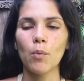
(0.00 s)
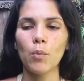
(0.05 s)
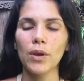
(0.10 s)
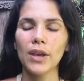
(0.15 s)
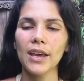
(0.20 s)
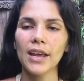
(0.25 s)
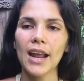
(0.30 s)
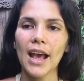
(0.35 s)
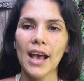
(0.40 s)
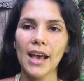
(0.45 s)
we
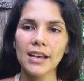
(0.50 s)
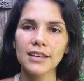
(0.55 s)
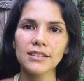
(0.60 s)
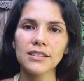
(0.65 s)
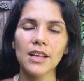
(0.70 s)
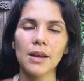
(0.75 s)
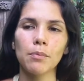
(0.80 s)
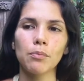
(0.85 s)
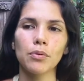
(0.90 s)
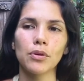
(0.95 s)
can ask
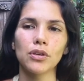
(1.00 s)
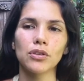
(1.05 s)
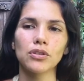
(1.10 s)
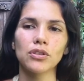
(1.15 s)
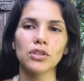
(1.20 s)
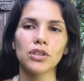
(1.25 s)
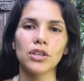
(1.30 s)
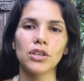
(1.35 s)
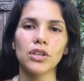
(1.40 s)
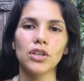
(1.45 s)
that
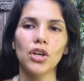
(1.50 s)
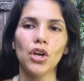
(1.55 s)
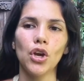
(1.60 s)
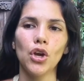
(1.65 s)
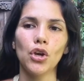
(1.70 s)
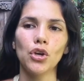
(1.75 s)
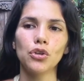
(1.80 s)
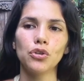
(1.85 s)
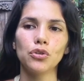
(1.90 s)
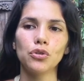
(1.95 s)
person
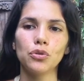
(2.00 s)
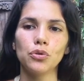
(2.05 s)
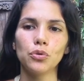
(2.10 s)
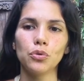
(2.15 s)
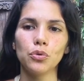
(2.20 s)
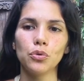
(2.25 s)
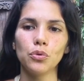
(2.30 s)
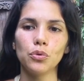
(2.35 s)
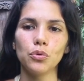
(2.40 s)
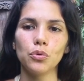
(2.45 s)

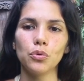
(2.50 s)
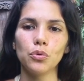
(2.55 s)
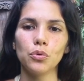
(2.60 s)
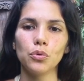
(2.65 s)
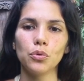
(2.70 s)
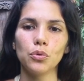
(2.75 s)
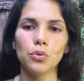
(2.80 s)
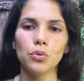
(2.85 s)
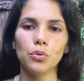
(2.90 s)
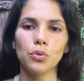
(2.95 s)

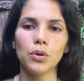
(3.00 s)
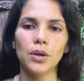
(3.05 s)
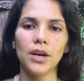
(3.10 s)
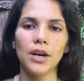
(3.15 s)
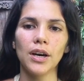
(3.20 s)
to